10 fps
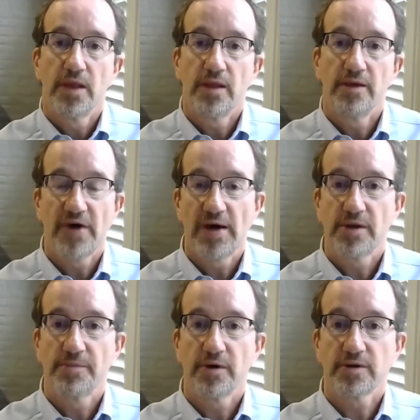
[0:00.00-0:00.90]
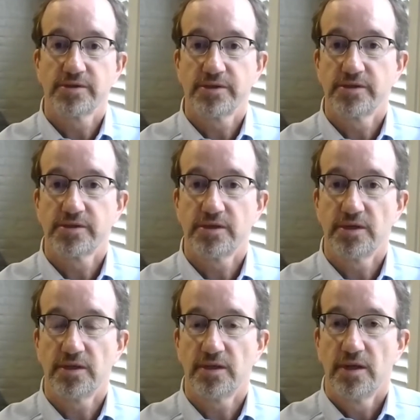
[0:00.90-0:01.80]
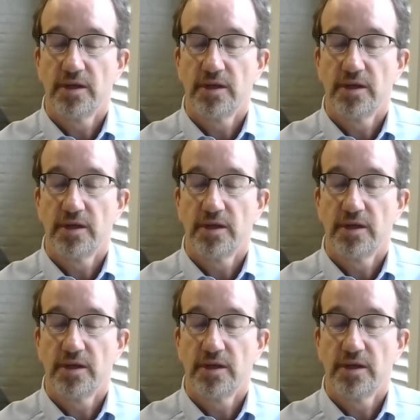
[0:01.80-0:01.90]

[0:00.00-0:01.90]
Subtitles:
If I'm an American citizen